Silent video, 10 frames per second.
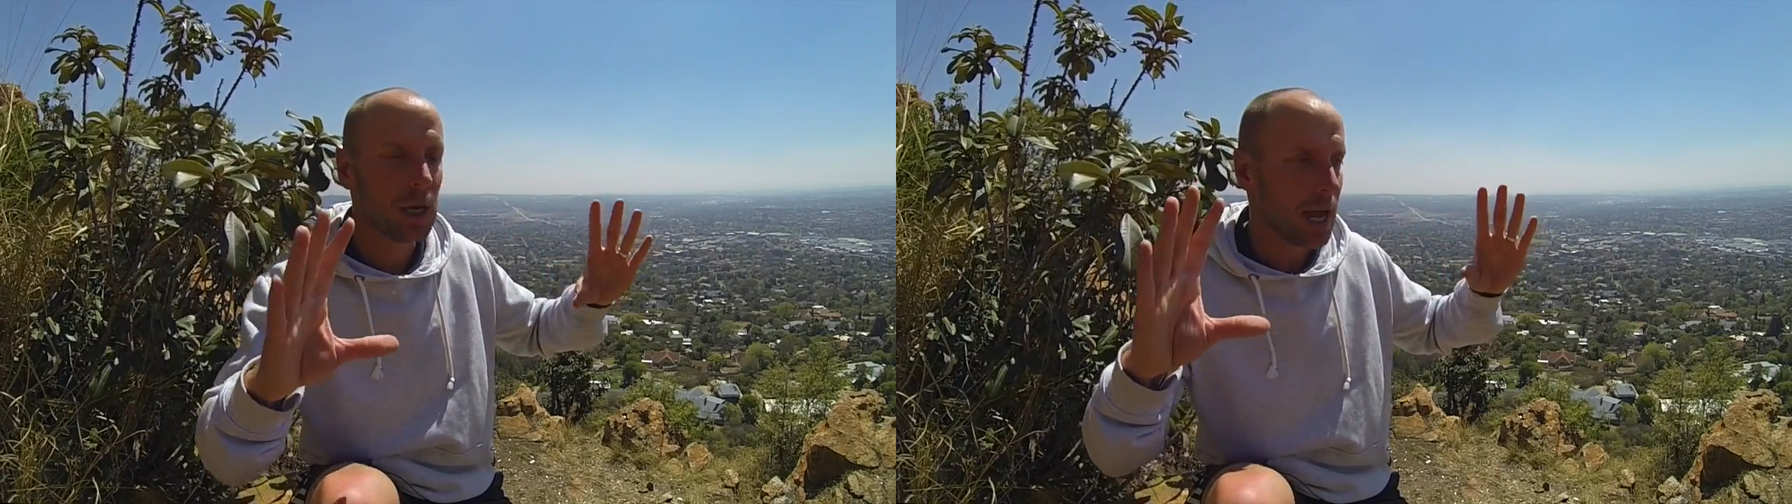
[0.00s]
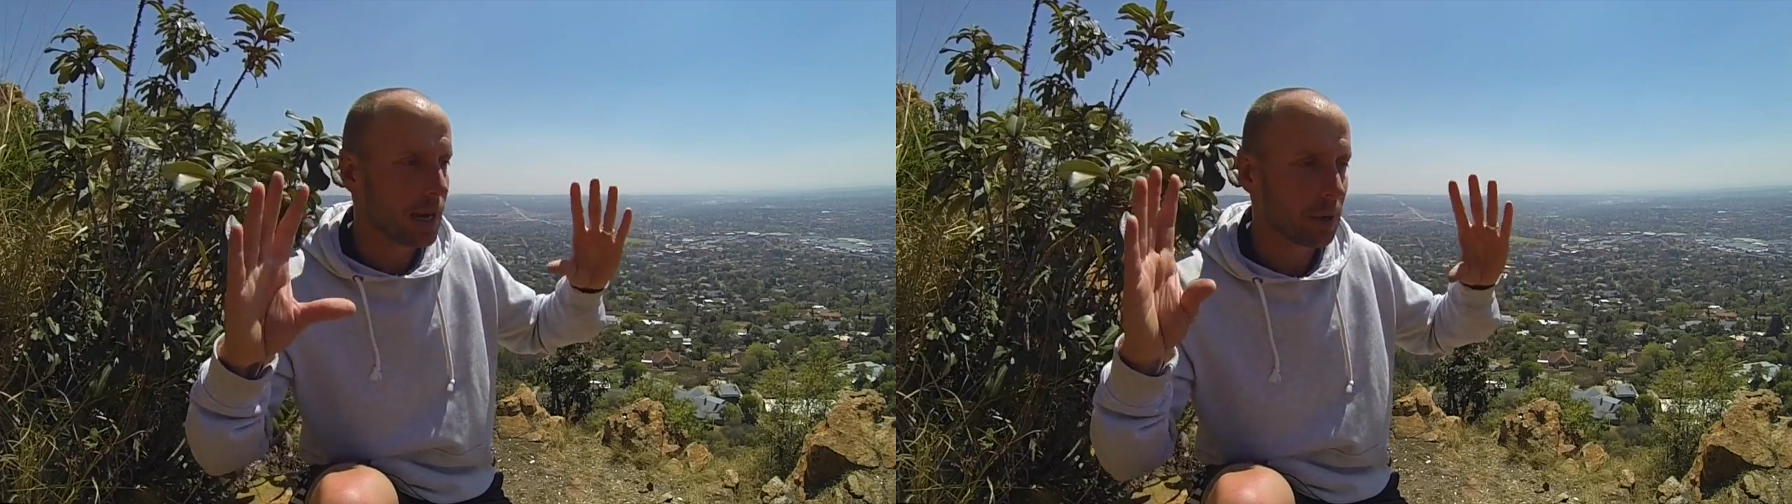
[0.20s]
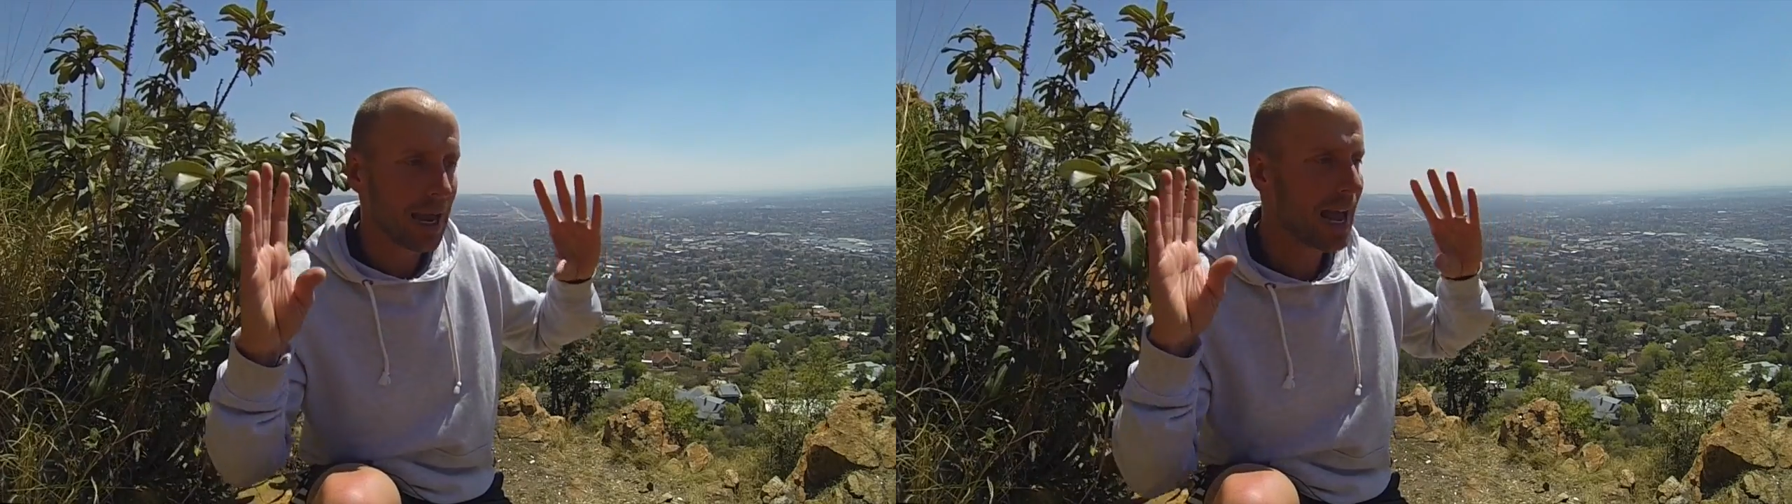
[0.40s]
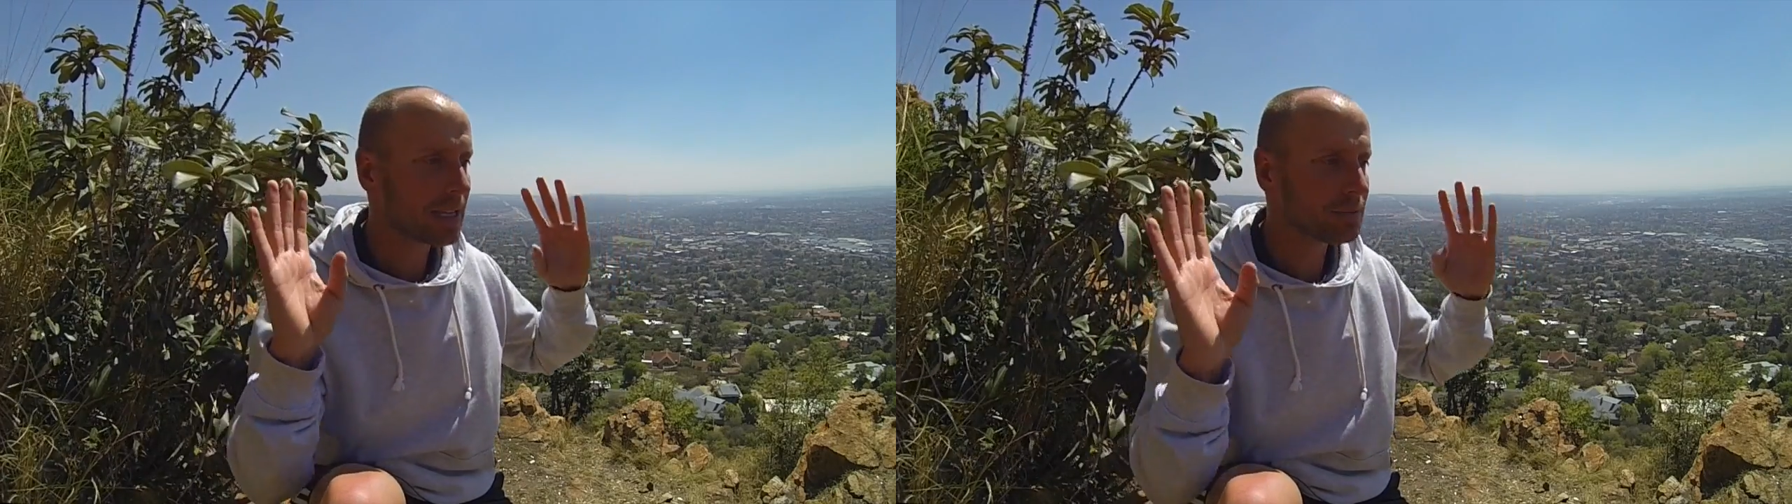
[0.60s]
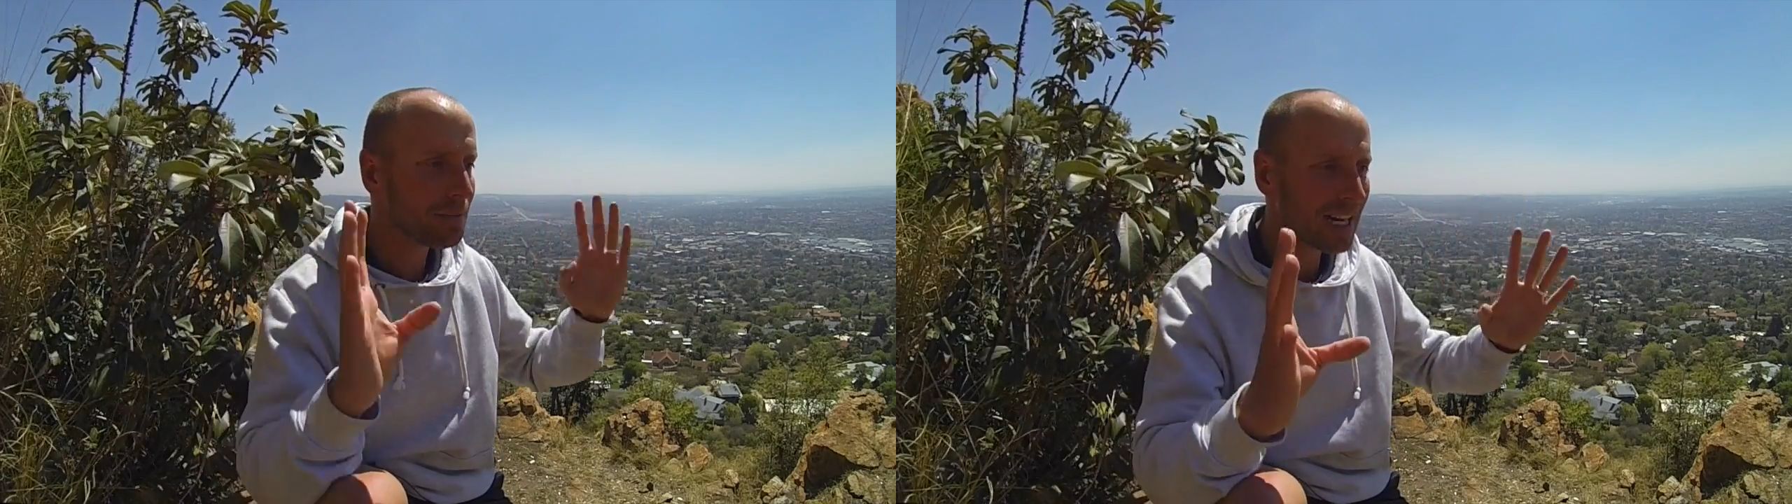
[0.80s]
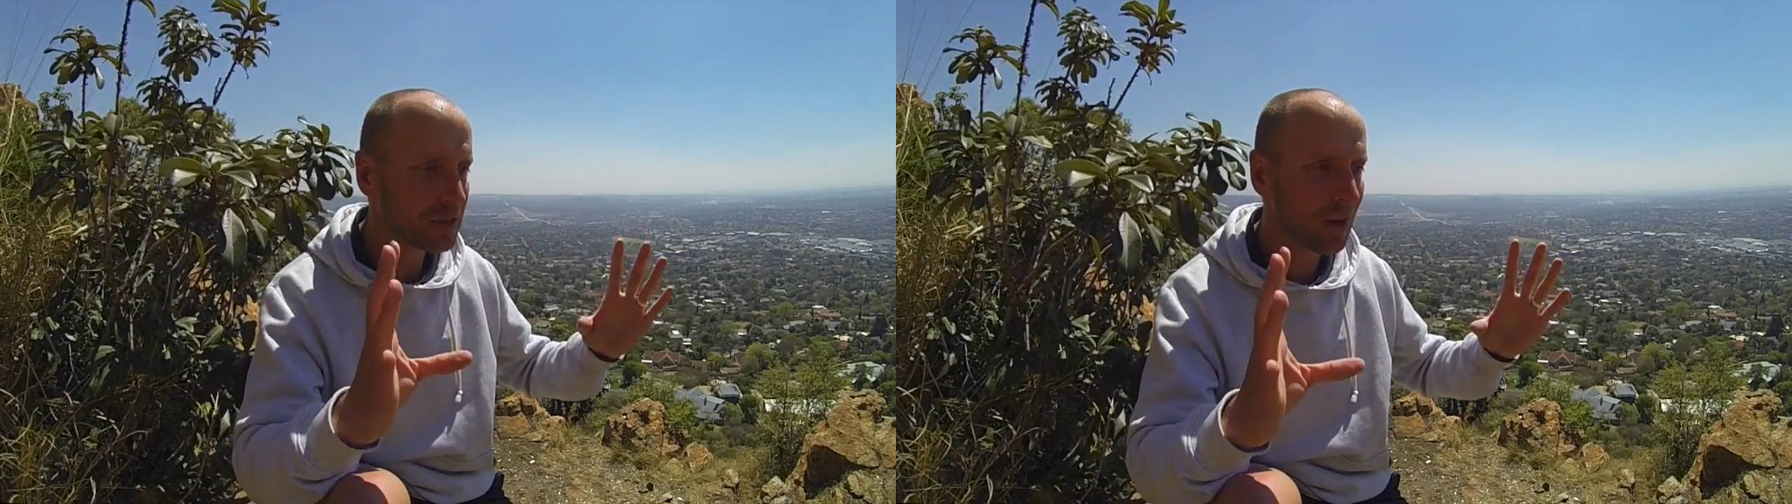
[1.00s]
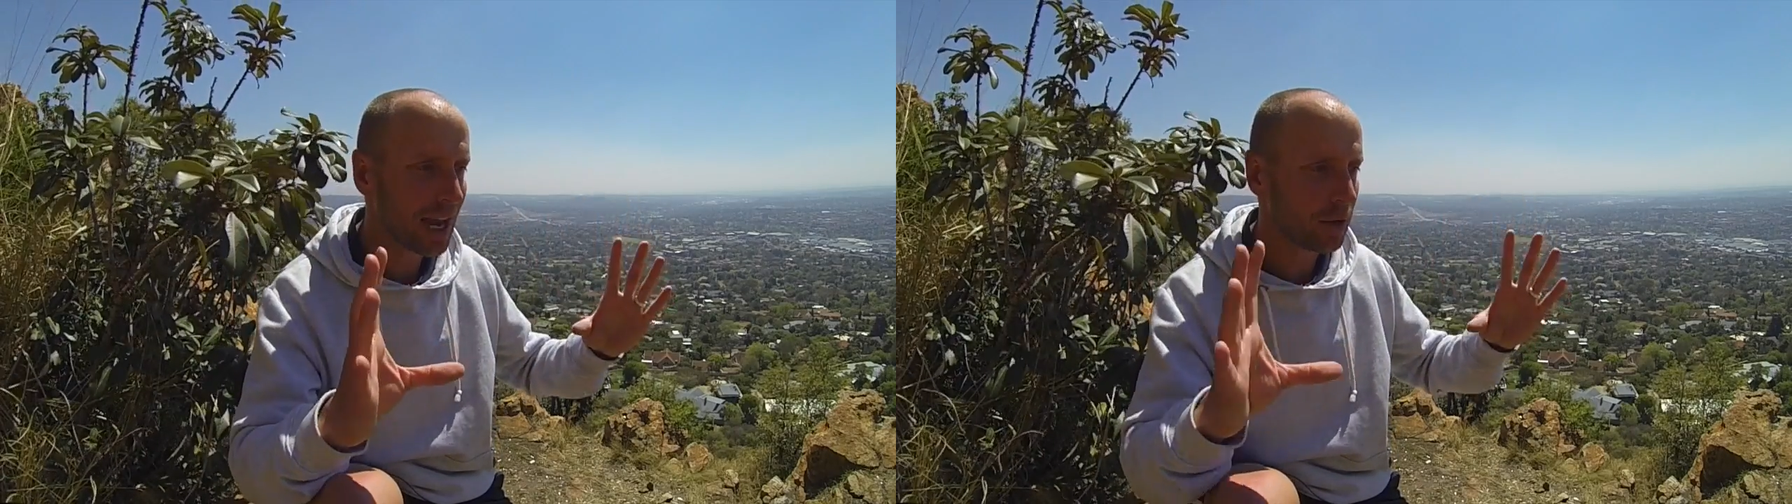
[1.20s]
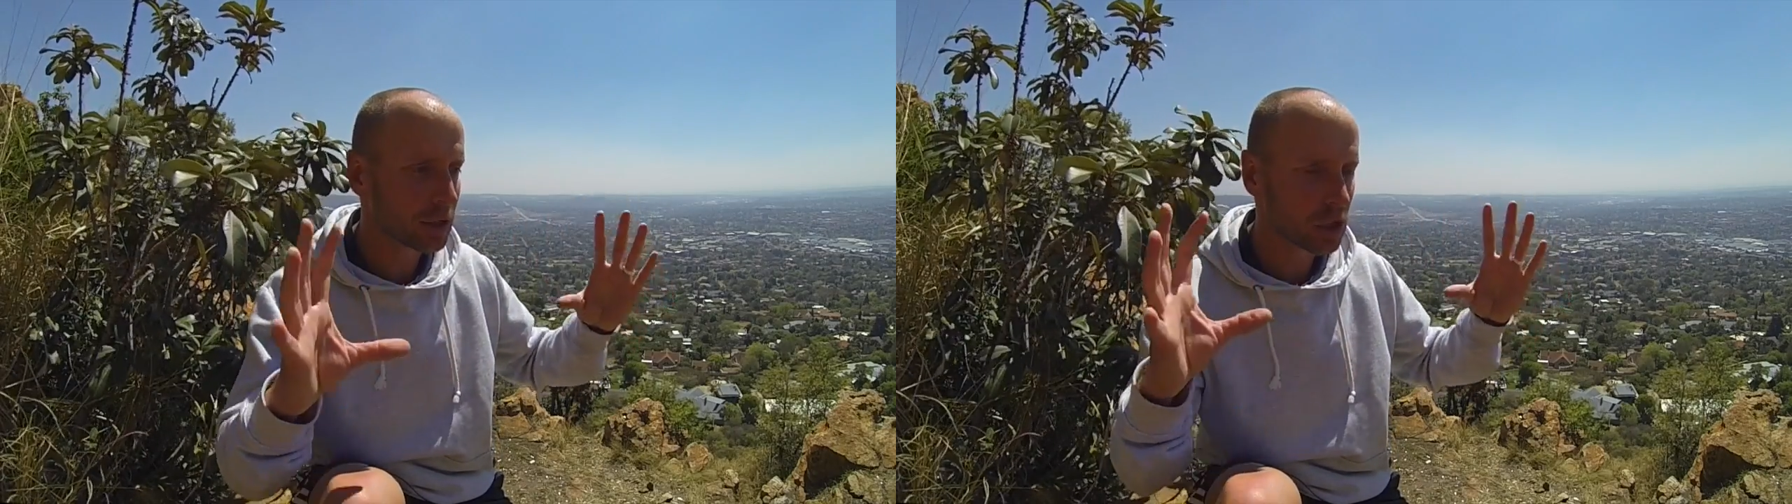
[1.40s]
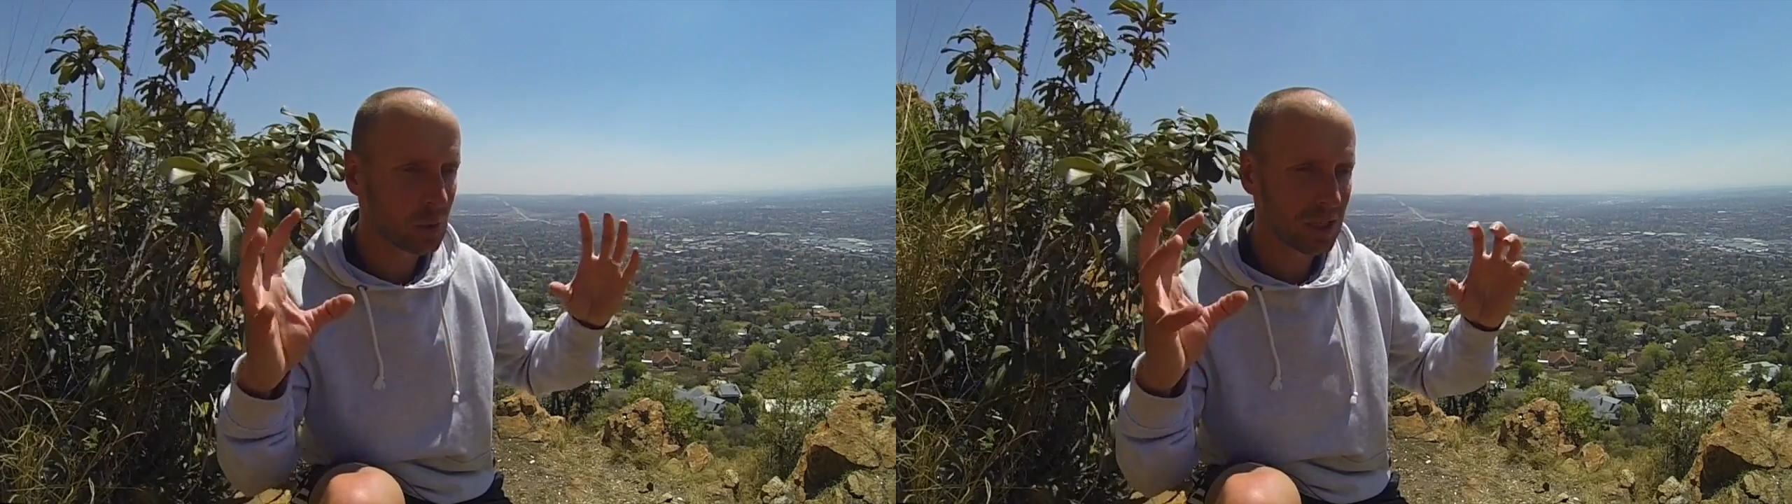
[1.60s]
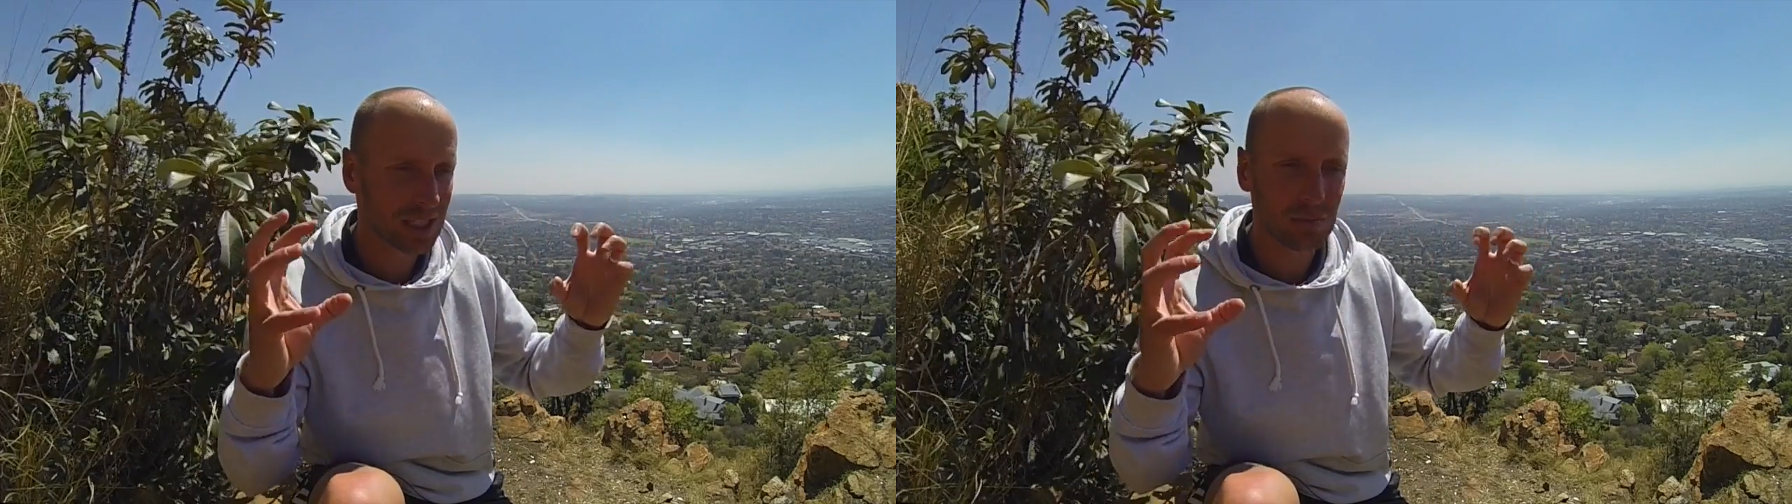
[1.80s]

and I'm going to add as much value and squeeze as